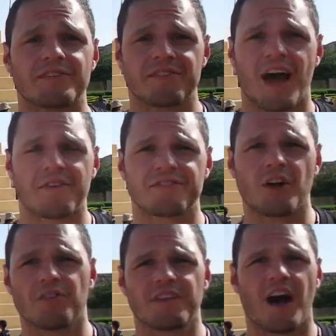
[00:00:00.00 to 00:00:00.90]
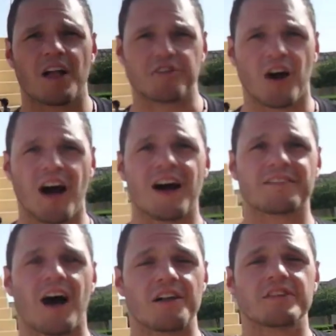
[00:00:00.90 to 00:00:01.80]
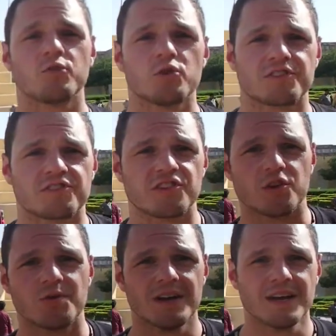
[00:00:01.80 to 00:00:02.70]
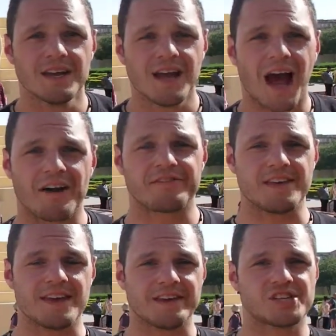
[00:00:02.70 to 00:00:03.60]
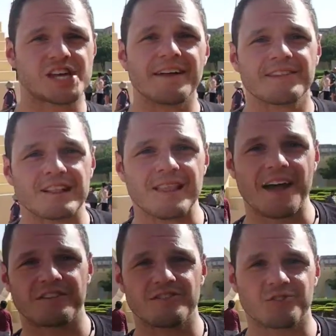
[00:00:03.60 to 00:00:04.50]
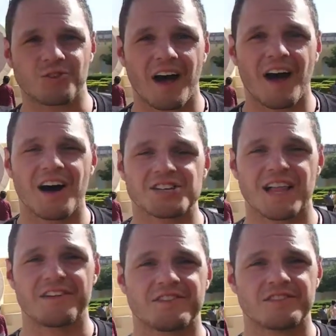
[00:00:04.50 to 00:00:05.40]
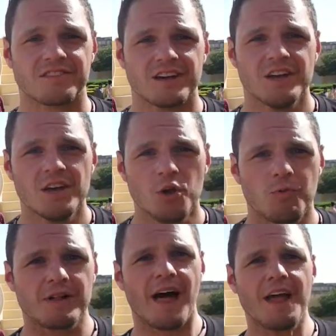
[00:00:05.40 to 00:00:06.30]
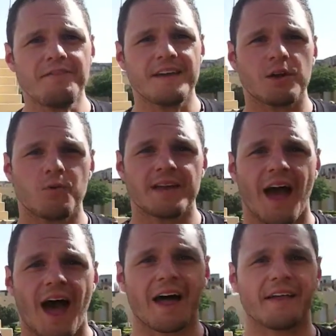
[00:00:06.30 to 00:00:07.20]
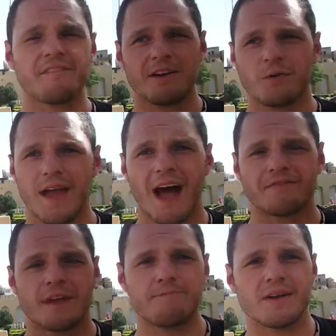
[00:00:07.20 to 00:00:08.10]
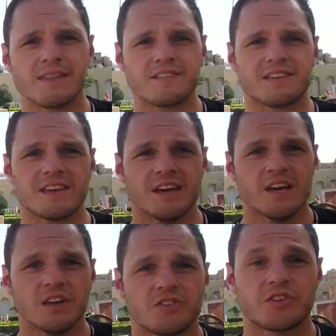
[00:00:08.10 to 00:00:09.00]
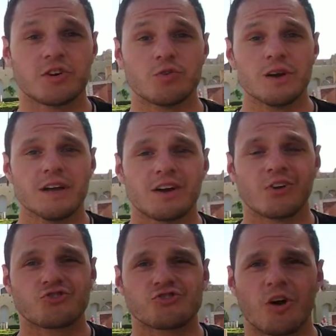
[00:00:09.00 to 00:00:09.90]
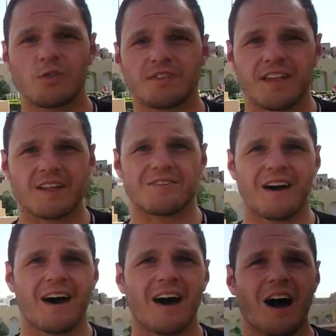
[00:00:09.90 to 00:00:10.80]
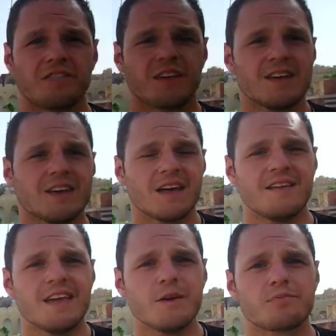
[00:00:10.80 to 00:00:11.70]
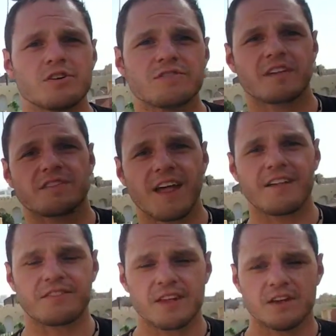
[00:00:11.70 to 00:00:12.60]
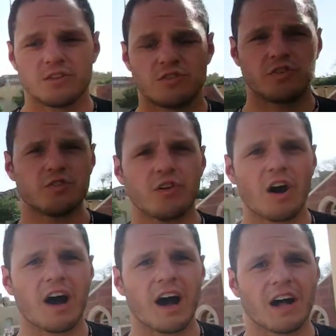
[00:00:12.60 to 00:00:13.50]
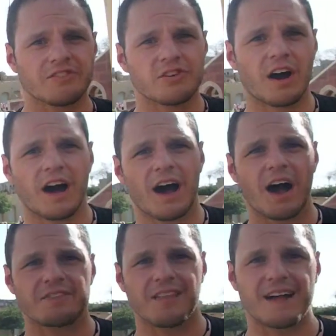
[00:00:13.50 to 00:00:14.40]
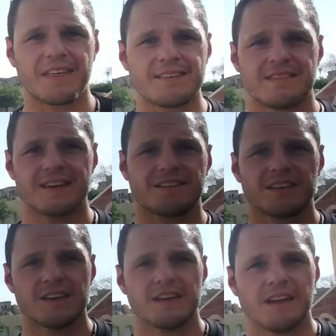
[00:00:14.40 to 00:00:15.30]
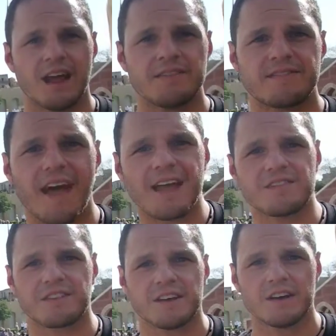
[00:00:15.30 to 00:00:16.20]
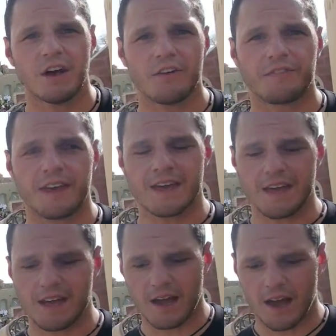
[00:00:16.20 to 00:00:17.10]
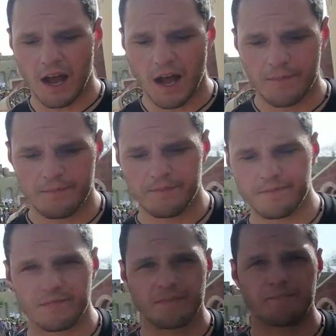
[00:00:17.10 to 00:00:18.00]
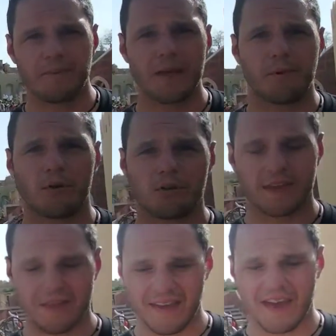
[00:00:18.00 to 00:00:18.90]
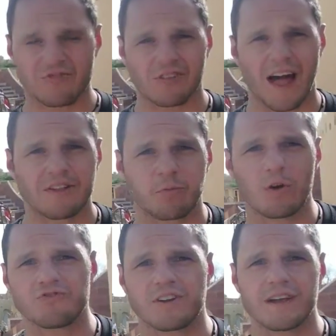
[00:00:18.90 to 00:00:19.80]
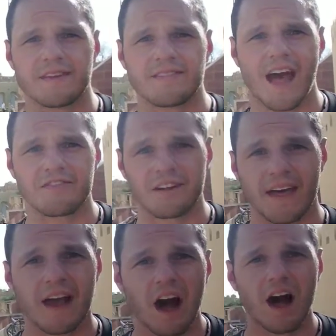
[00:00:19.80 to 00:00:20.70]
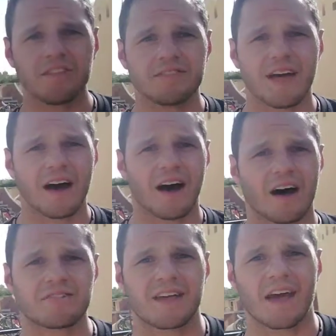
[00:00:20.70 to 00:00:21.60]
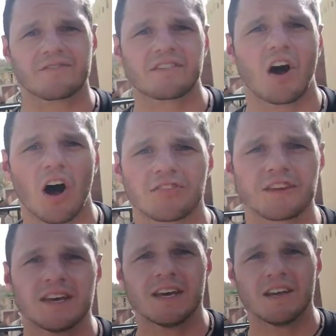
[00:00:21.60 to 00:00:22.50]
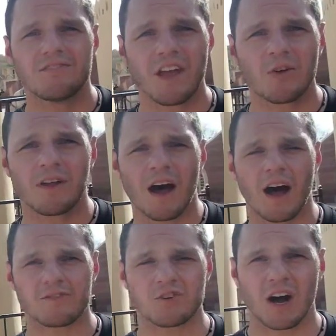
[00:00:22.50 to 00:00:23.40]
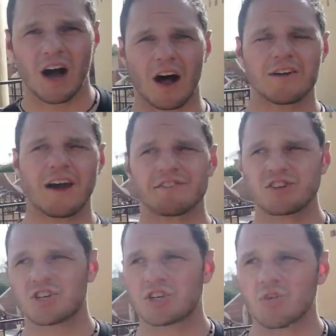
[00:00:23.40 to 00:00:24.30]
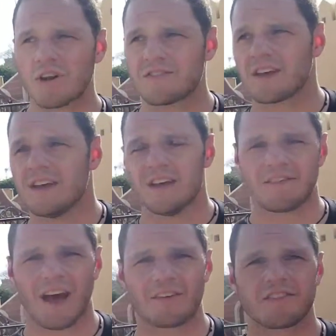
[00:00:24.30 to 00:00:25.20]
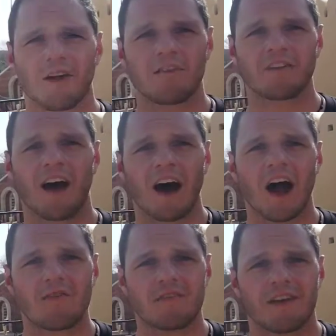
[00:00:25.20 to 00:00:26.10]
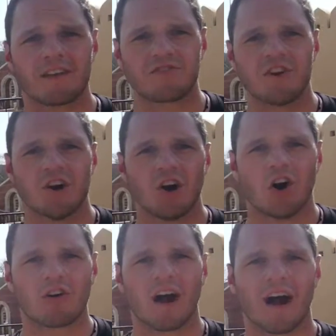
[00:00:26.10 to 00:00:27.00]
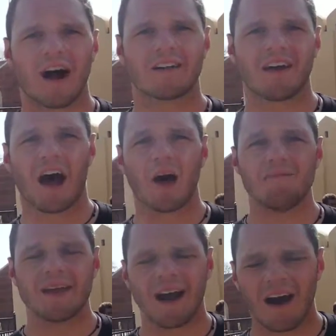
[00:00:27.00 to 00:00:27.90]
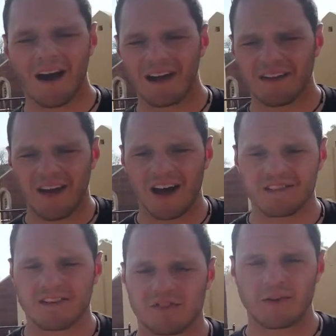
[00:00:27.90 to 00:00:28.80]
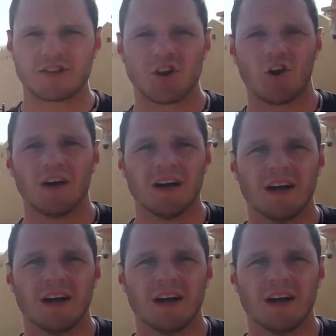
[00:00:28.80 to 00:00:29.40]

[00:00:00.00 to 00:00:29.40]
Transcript: whether to have soft hearts or hard hearts in order to have the gentle lessons or the harsh lessons? Well, I think we can. I think we have the ability to control the state of our hearts. In Hebrews it says, do not harden your hearts like they did in the days of the people, the Israelites wandering in the desert. They hardened their hearts against God. Don't harden your heart. You have a choice to have a soft heart over things or a hard heart. And being hard-hearted is when you're